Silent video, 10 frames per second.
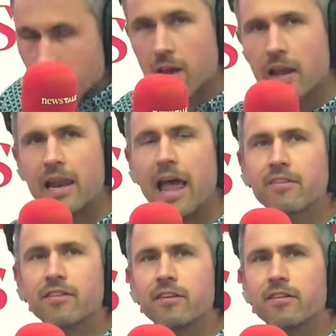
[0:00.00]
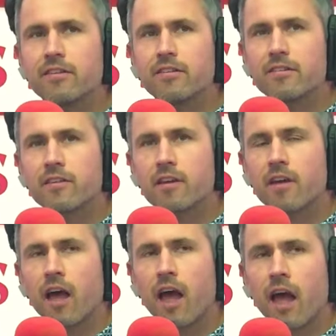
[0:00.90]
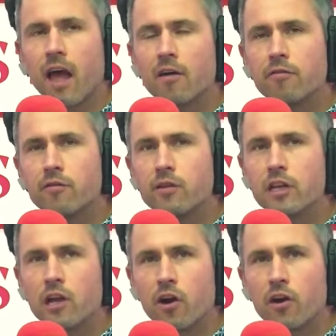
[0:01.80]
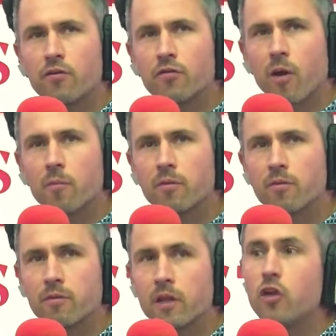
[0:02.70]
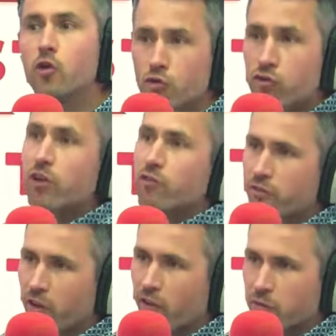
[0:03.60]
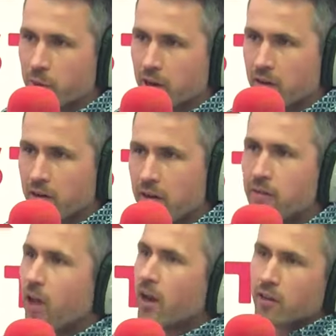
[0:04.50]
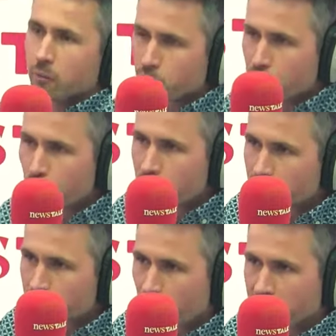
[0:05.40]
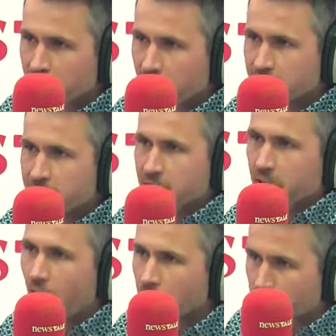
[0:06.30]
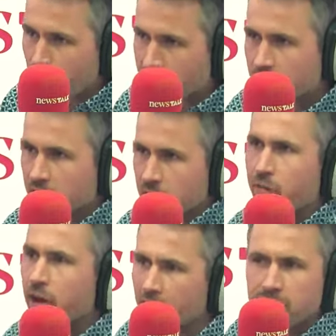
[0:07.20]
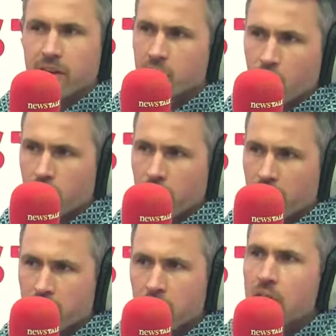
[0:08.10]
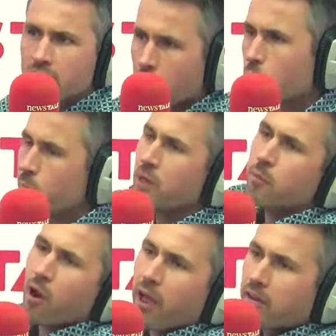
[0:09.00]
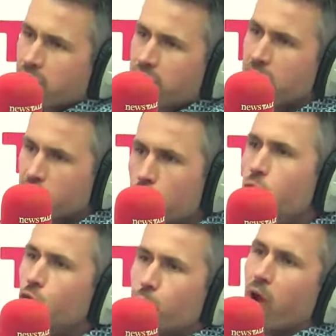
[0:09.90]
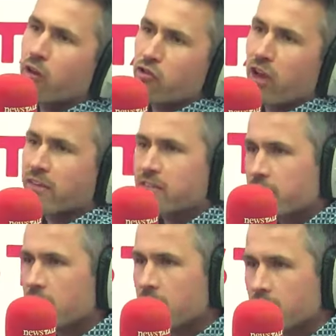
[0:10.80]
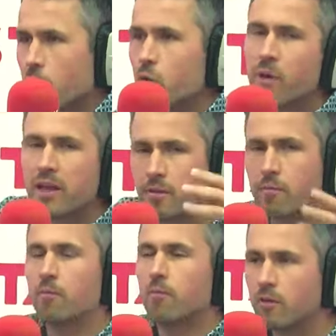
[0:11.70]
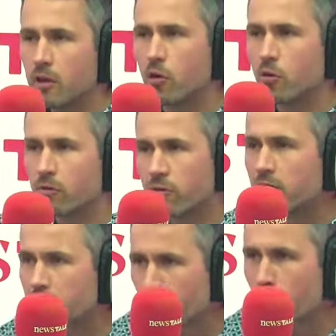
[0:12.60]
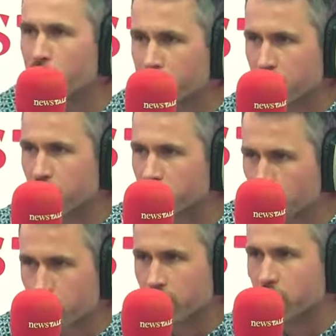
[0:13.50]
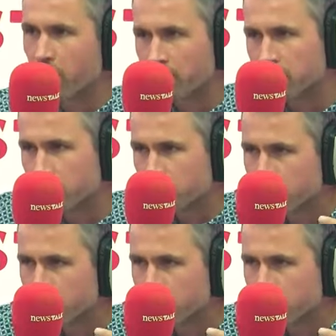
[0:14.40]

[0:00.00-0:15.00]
lessons have you learned from the new children's hospital, the kind of the procurement process and the contracting and the financing and all of that, that would be applied to these two new projects that would make them, you know, more efficient, more transparent,